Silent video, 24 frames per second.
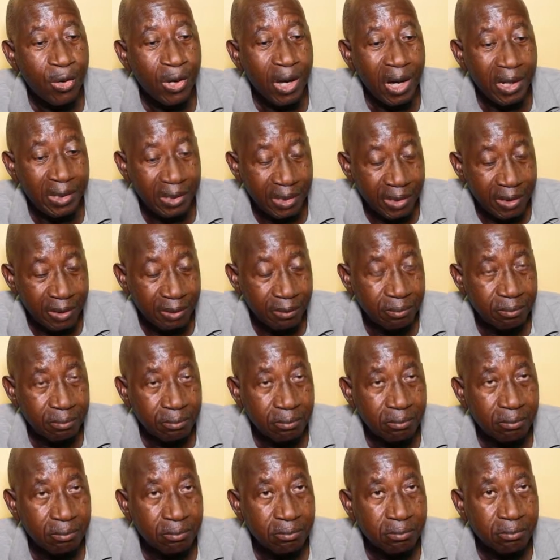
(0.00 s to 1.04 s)
yeah, it can be
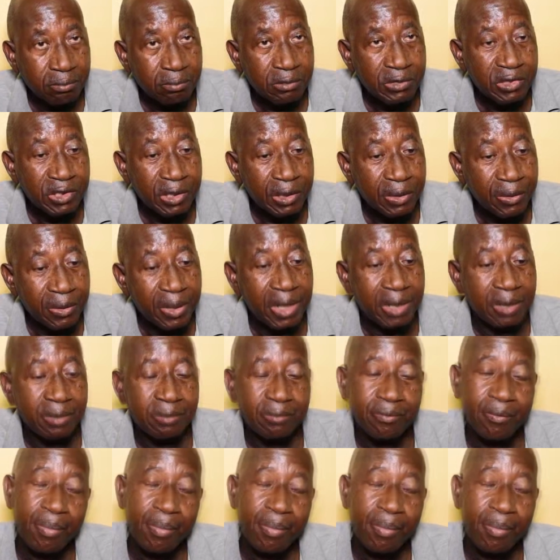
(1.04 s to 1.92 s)
reproduced. Well,